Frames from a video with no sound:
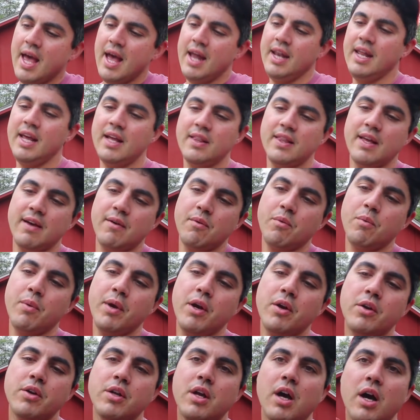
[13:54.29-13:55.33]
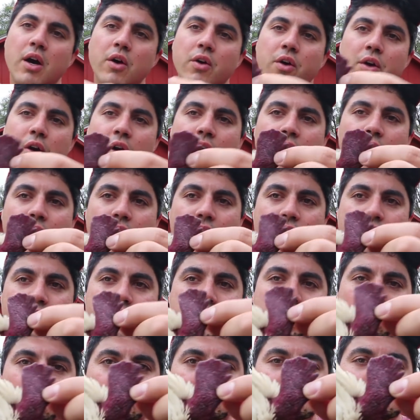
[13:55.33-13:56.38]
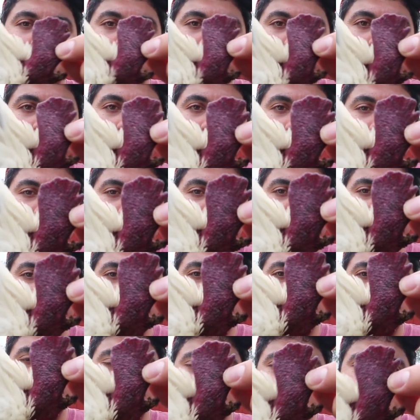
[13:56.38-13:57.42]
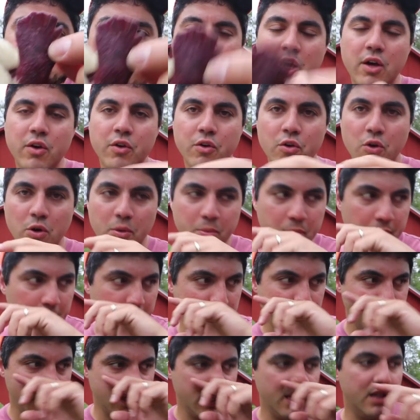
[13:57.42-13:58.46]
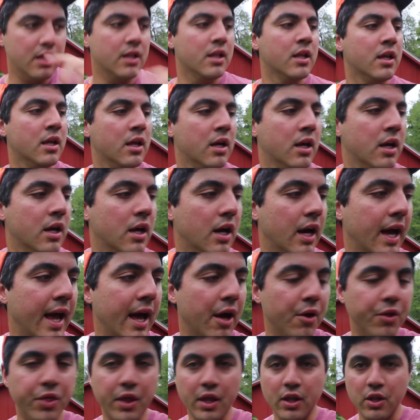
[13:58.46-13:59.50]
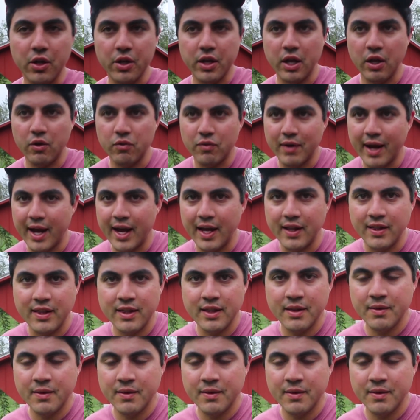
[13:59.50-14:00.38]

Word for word: And he had that weird color in his comb, that purplish color. Normally it's a healthy looking red.